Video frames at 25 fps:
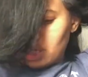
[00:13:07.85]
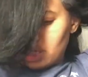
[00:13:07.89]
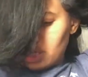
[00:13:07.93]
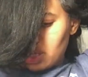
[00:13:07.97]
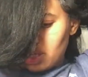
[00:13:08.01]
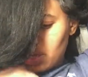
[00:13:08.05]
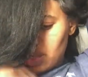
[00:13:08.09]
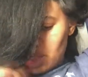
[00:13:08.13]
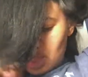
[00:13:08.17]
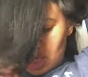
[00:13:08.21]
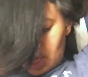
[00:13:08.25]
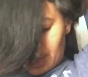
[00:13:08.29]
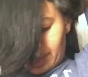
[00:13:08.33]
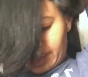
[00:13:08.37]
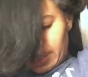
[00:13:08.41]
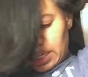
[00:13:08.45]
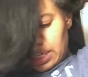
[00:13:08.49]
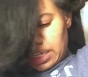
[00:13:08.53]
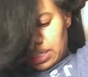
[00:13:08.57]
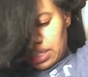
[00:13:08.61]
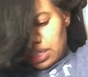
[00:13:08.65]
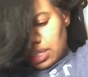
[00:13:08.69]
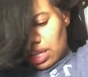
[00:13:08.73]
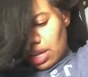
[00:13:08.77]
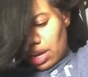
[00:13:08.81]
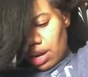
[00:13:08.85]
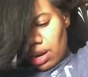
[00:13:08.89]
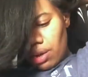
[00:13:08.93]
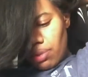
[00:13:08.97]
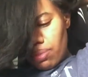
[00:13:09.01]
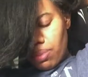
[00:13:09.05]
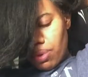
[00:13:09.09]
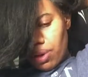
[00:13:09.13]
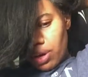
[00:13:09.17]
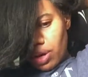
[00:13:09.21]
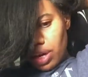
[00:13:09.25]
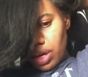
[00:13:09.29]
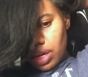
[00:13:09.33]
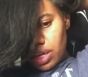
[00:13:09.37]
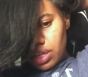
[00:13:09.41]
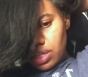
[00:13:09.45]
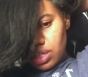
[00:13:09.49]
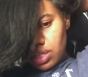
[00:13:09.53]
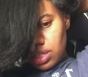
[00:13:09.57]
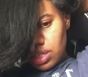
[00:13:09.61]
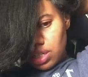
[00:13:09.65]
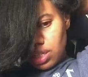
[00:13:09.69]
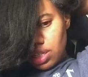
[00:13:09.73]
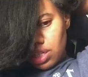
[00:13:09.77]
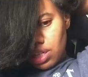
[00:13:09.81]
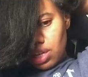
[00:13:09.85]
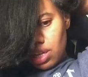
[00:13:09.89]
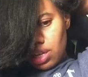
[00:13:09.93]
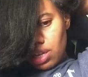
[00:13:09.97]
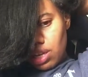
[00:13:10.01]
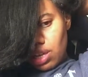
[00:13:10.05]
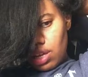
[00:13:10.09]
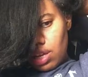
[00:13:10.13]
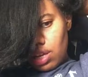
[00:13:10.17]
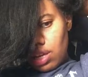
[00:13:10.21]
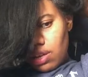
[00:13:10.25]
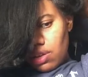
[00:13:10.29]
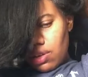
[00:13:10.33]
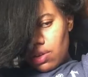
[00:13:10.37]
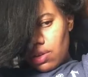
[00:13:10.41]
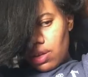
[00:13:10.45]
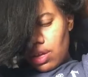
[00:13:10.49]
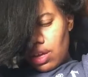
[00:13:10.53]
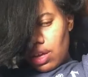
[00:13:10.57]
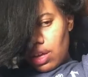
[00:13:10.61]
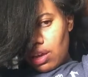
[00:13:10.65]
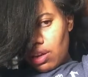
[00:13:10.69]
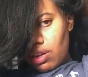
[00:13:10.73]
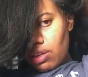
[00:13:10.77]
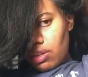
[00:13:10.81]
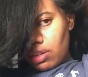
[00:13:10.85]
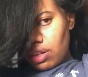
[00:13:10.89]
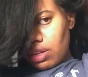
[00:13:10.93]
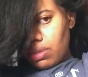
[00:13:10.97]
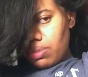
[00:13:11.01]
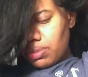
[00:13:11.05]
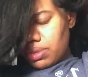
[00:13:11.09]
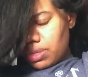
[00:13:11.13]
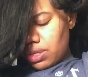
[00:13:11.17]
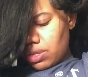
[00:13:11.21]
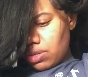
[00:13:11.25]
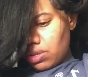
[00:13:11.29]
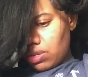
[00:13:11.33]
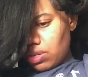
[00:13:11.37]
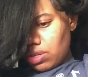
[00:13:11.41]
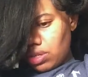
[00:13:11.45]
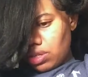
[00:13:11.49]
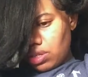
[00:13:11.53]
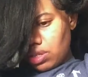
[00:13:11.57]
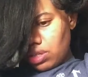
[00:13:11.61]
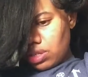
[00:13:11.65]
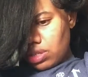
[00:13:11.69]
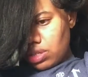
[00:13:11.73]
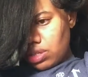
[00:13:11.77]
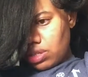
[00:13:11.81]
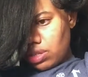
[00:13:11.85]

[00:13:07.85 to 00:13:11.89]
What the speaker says: other thing is that I bought an elliptical.